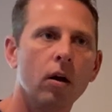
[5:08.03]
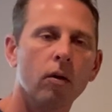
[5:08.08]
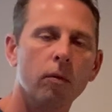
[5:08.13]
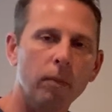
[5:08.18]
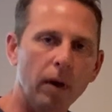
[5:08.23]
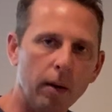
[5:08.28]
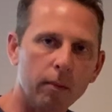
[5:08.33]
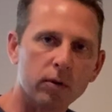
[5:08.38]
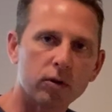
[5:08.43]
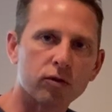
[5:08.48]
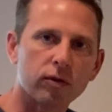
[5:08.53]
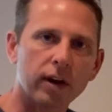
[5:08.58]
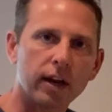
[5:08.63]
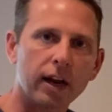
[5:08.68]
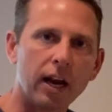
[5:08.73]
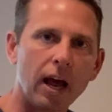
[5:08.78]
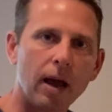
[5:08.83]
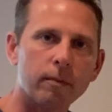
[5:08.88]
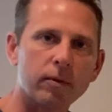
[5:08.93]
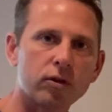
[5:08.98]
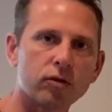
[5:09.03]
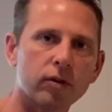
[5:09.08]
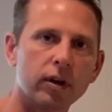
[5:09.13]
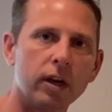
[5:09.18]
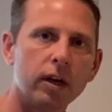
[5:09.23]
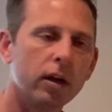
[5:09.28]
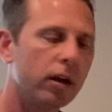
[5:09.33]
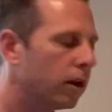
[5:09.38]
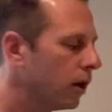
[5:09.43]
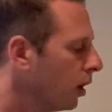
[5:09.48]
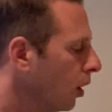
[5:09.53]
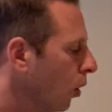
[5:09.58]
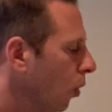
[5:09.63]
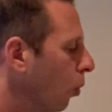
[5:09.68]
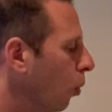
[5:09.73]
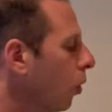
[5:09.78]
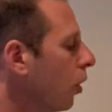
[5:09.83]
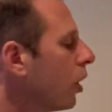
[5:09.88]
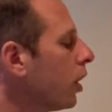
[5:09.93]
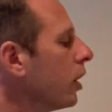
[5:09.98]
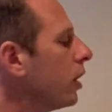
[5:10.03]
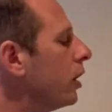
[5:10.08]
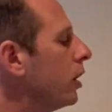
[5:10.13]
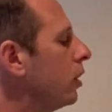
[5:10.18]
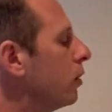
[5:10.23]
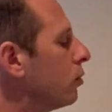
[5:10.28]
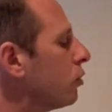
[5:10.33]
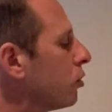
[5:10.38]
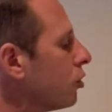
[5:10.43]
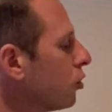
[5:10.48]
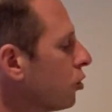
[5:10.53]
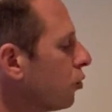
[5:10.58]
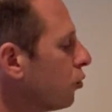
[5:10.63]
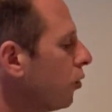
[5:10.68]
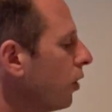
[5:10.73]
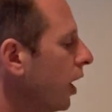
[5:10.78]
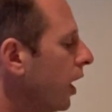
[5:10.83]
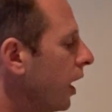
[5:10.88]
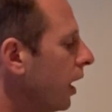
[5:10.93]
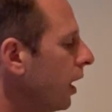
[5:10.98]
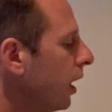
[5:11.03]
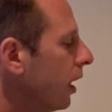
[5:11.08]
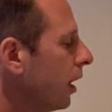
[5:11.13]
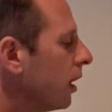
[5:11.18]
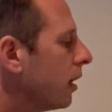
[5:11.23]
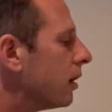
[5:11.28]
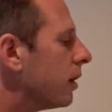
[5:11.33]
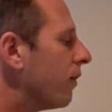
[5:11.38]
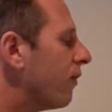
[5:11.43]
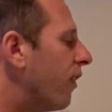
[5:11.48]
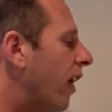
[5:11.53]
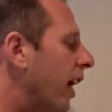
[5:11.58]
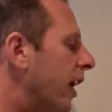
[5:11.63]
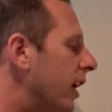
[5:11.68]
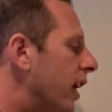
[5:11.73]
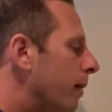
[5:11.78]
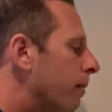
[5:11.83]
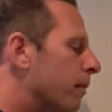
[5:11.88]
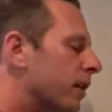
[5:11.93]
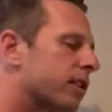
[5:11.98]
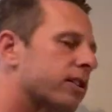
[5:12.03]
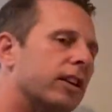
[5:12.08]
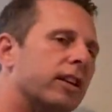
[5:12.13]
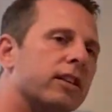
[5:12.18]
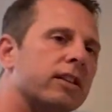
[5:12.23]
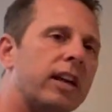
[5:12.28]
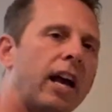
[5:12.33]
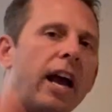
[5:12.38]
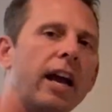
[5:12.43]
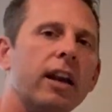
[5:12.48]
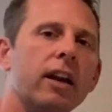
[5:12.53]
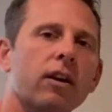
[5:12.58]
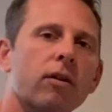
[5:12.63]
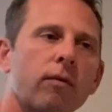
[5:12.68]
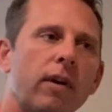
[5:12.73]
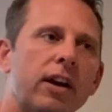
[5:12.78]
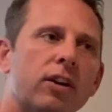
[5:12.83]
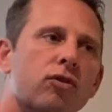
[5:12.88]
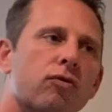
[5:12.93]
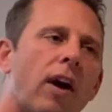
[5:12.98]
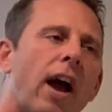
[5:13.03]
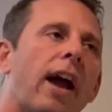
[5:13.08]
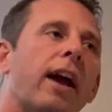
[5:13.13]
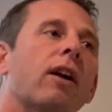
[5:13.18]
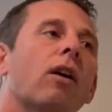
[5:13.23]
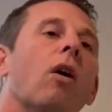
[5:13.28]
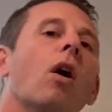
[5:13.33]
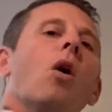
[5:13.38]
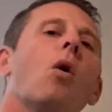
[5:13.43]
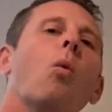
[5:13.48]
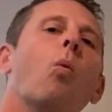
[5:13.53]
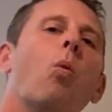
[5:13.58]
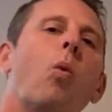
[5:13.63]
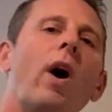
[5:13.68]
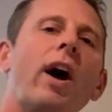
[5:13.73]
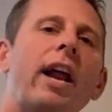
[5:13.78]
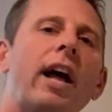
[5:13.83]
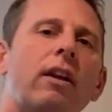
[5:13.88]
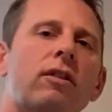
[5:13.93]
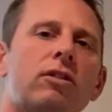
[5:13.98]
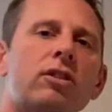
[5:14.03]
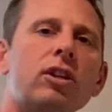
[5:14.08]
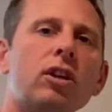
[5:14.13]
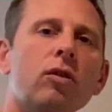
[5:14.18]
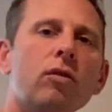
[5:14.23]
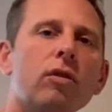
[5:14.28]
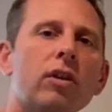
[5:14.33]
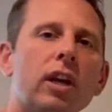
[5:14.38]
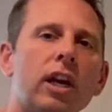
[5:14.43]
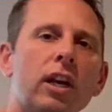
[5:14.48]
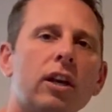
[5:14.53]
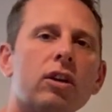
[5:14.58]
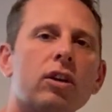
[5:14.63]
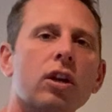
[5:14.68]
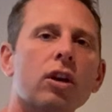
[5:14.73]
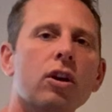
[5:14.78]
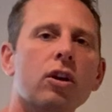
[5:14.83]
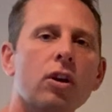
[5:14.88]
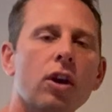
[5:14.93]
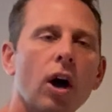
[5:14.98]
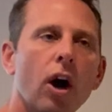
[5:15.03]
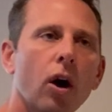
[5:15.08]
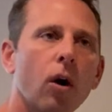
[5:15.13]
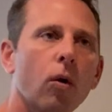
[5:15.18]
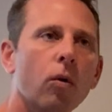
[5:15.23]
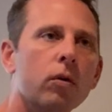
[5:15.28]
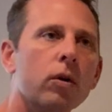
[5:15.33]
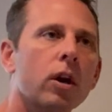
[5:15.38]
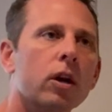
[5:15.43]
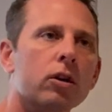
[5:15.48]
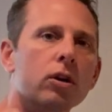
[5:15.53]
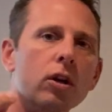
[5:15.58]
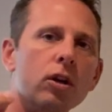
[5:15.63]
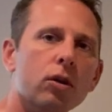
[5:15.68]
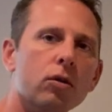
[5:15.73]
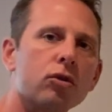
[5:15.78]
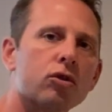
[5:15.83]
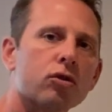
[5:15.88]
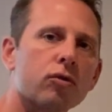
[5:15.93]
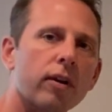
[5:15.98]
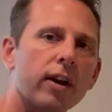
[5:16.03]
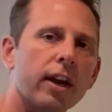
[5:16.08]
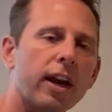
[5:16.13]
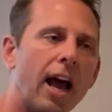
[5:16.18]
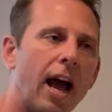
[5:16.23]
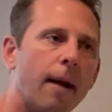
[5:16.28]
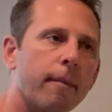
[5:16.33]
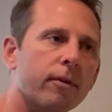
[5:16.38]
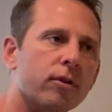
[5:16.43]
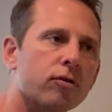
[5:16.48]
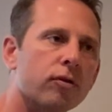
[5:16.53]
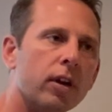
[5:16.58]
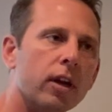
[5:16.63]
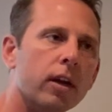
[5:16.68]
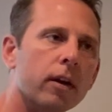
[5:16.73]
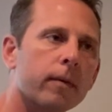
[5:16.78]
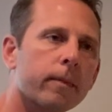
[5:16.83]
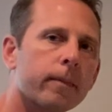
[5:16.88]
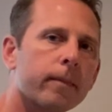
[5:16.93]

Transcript: Remember trigonometry? We're going to use trig to find a missing side in the right triangle. What else do you need to know to use trigonometry?